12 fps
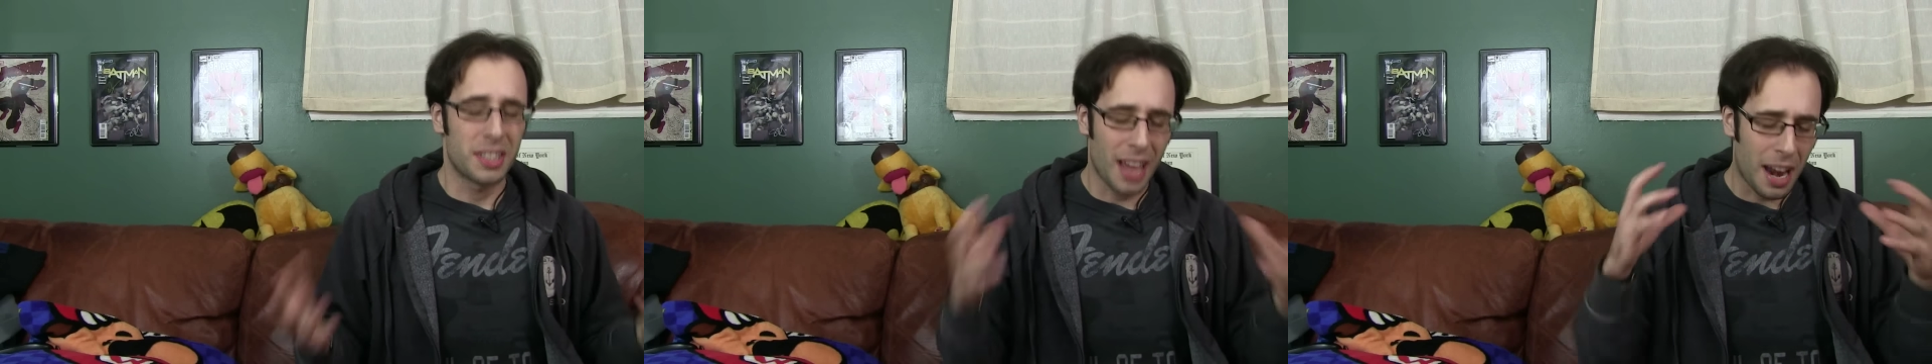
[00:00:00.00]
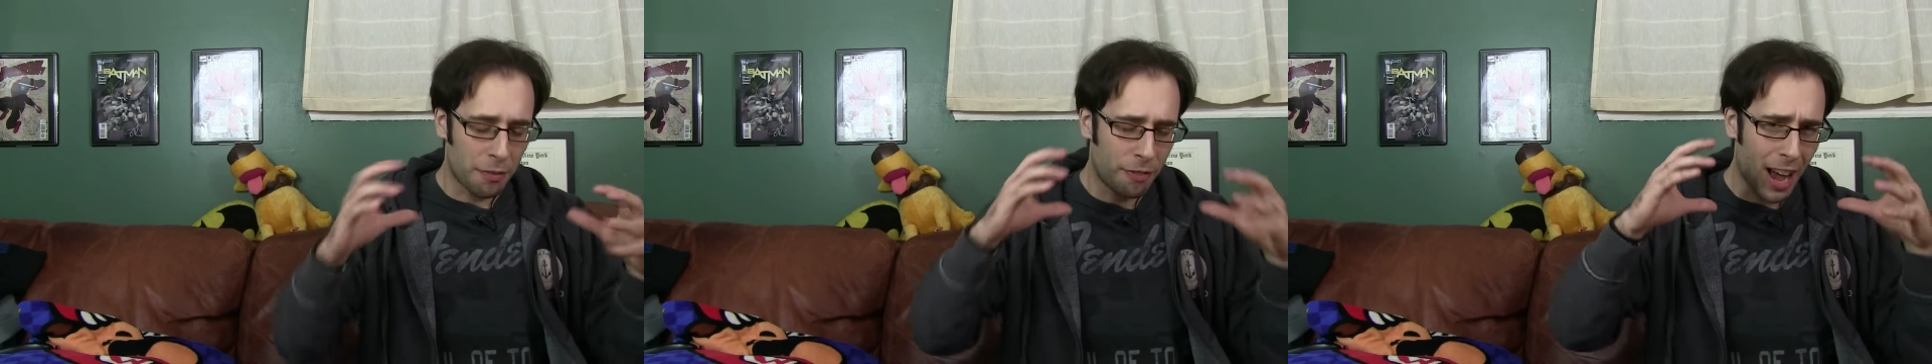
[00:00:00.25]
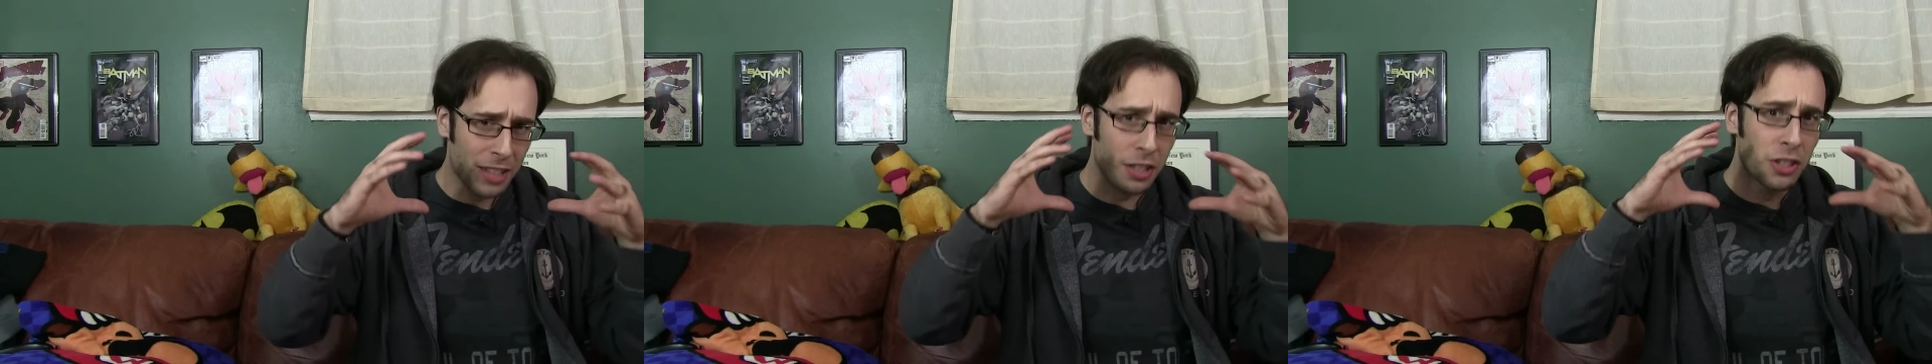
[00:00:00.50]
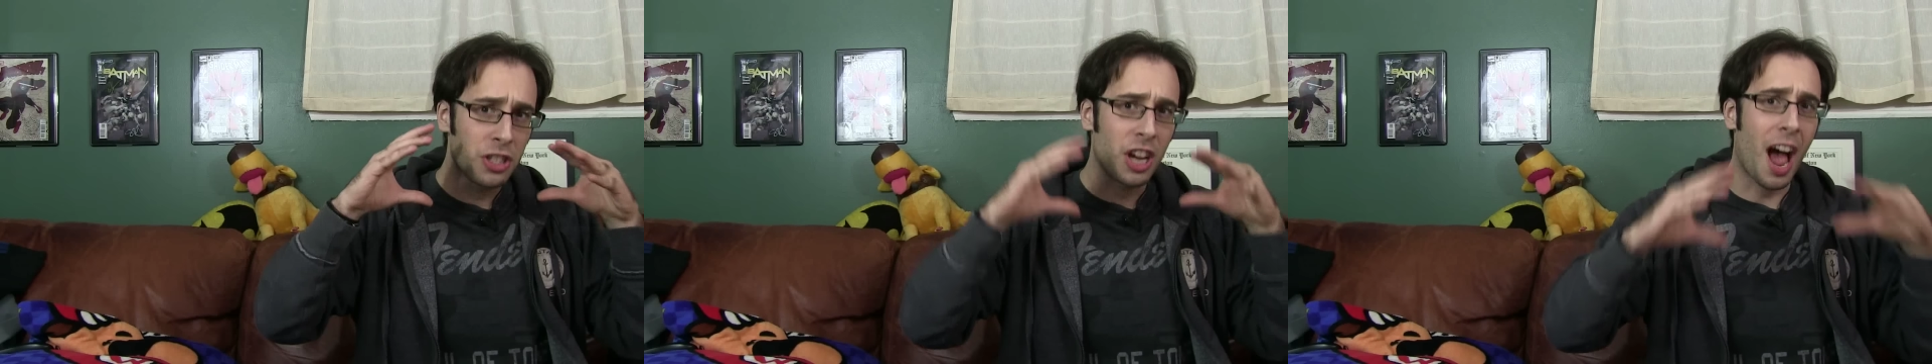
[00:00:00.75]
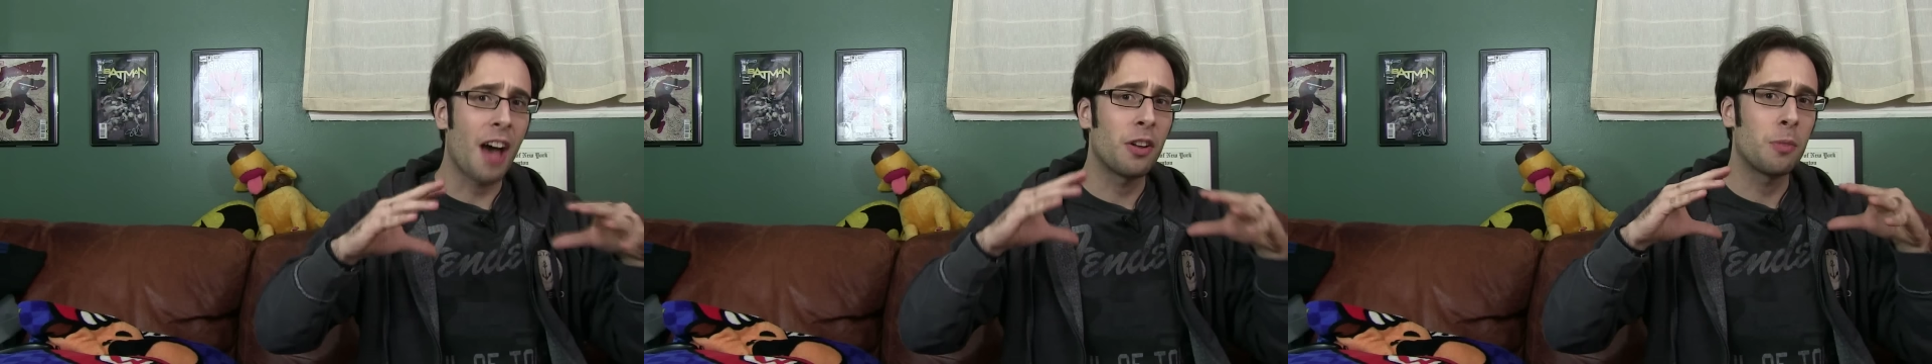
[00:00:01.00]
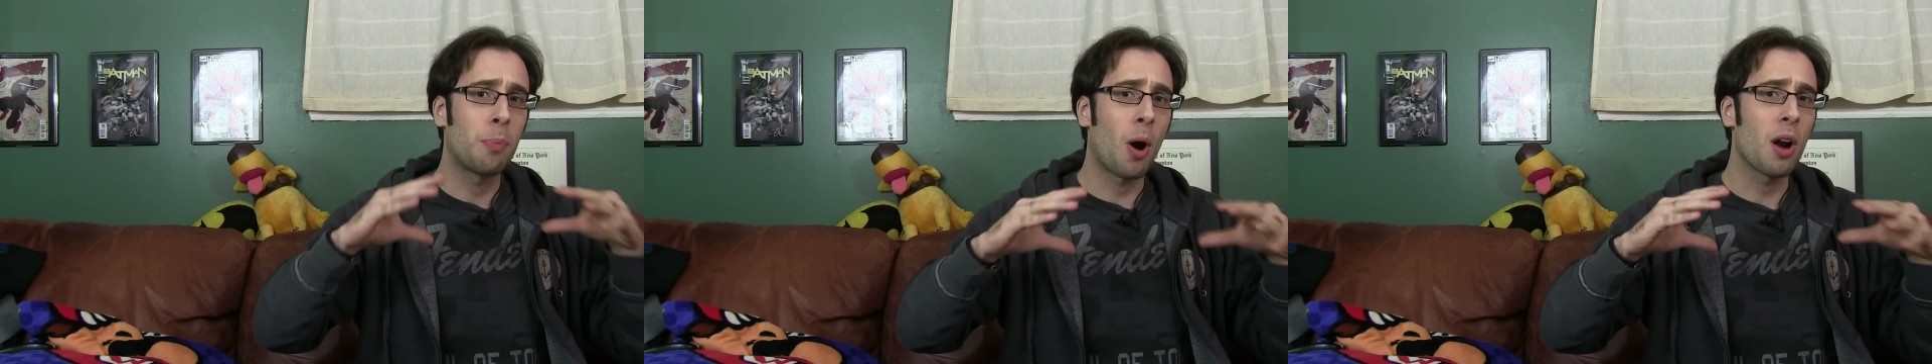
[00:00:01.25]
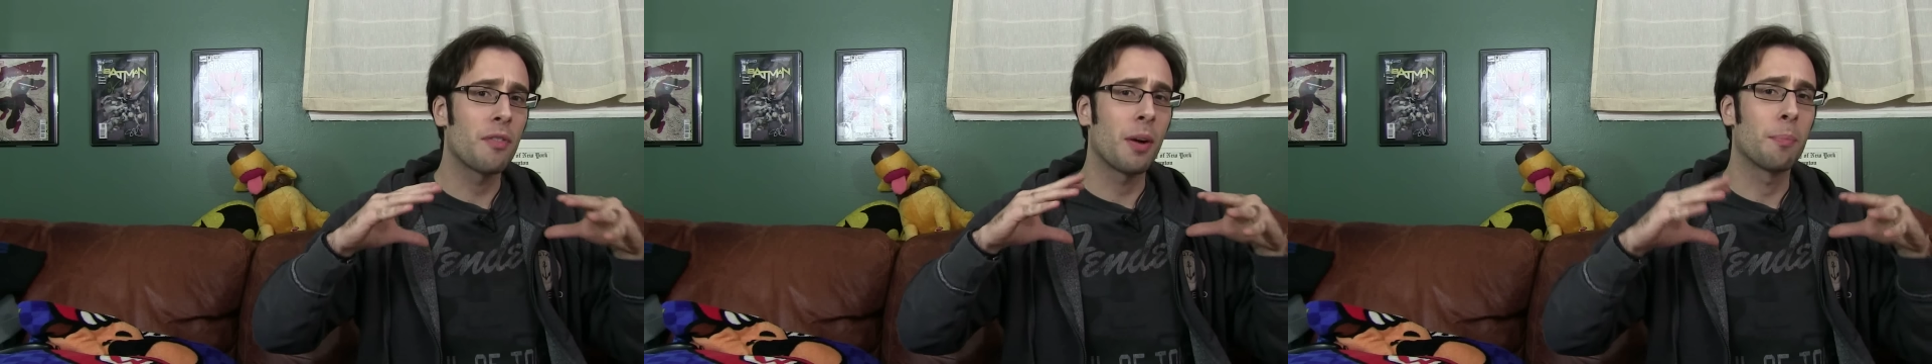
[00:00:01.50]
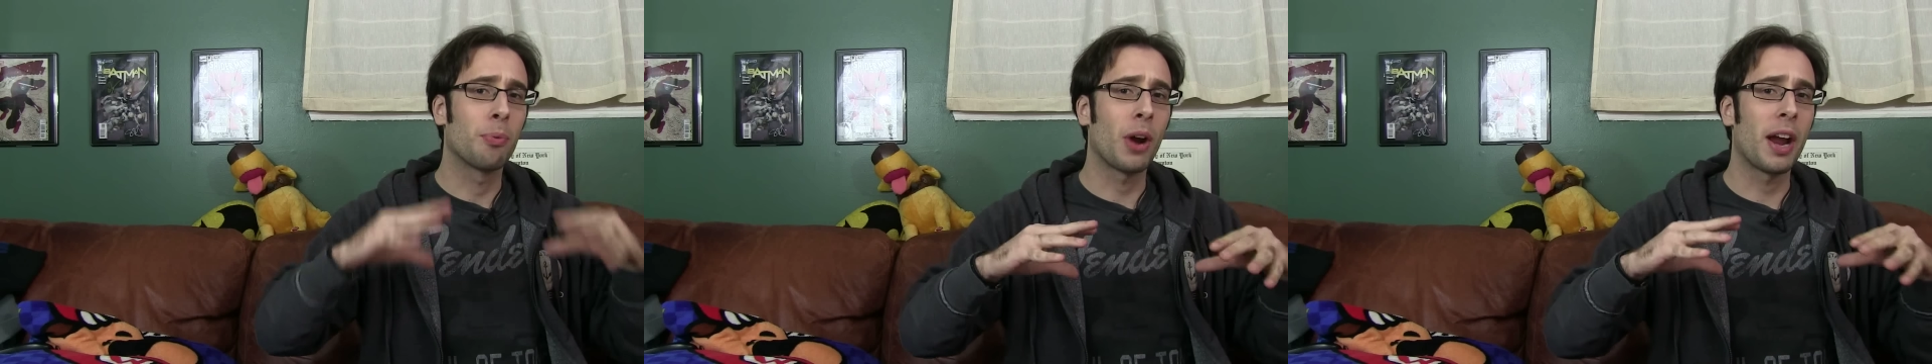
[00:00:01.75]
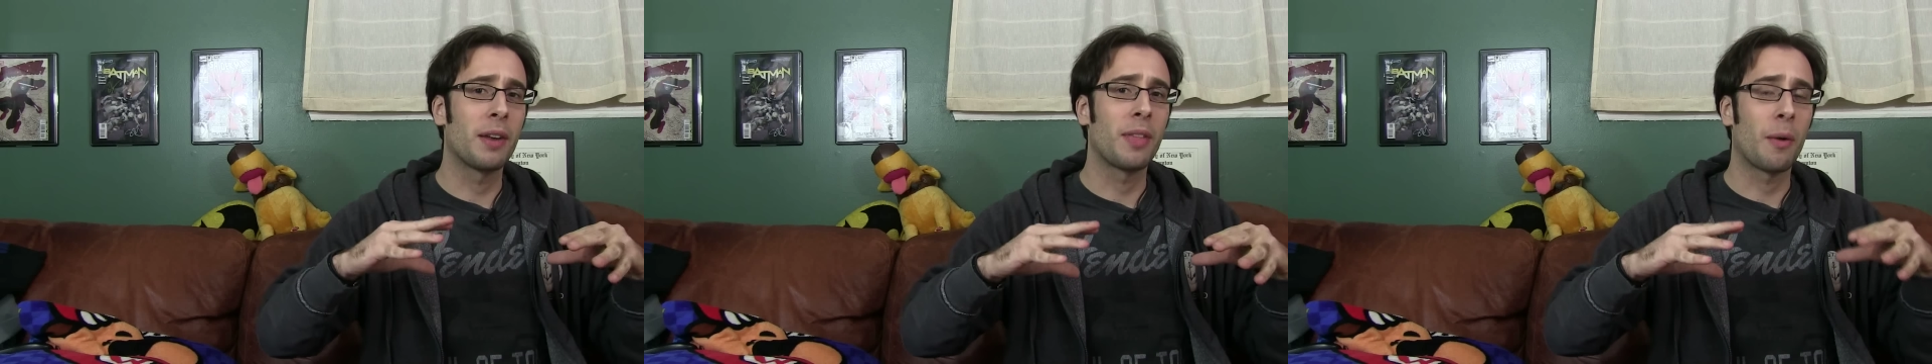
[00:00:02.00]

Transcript: It satisfies a childhood part of our brain